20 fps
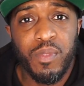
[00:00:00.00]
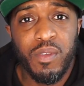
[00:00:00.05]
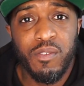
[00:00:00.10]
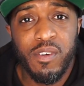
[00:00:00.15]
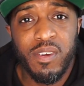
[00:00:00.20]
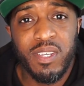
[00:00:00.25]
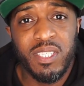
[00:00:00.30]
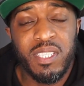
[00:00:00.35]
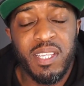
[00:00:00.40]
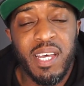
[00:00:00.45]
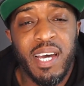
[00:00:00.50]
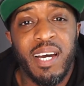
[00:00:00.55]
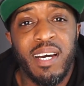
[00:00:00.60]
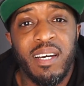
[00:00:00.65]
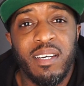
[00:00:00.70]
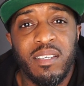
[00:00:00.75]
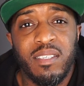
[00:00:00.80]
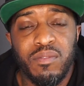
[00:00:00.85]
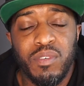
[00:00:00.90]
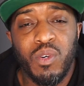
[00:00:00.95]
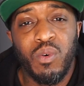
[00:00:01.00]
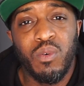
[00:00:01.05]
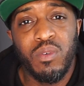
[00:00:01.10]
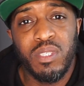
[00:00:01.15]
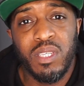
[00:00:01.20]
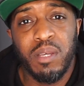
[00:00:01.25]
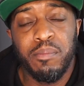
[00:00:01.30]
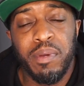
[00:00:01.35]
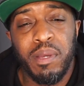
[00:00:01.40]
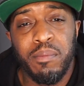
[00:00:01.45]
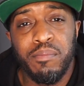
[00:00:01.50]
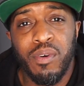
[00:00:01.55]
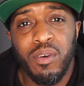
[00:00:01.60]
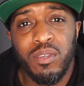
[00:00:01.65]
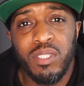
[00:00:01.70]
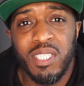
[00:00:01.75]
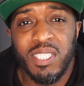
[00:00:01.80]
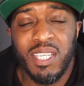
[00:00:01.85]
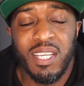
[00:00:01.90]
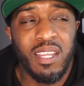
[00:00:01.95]
Whereas now, recordings are being
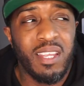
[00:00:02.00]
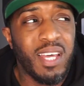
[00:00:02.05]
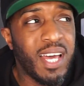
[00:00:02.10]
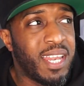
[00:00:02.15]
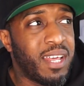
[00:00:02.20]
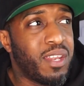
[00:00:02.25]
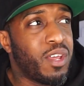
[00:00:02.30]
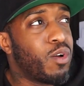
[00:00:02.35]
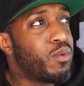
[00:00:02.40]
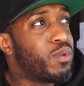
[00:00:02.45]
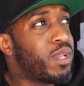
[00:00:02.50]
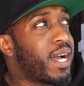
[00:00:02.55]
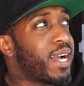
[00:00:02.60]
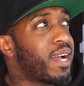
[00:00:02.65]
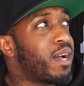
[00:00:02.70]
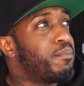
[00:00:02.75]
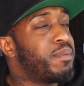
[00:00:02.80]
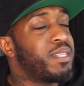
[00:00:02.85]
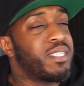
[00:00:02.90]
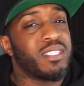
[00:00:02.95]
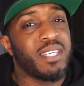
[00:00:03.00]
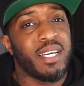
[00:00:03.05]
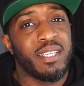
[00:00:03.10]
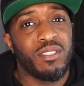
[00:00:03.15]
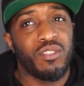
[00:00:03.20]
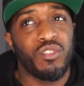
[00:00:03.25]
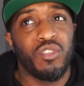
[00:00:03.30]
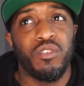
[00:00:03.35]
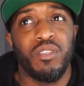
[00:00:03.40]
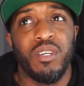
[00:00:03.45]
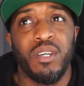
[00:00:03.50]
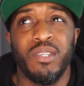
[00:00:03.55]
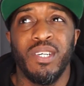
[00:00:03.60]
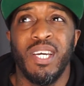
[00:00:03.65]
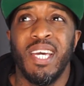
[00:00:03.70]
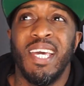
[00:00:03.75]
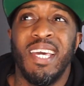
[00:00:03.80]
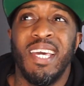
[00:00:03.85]
processed, and I know like I'm inside the studio,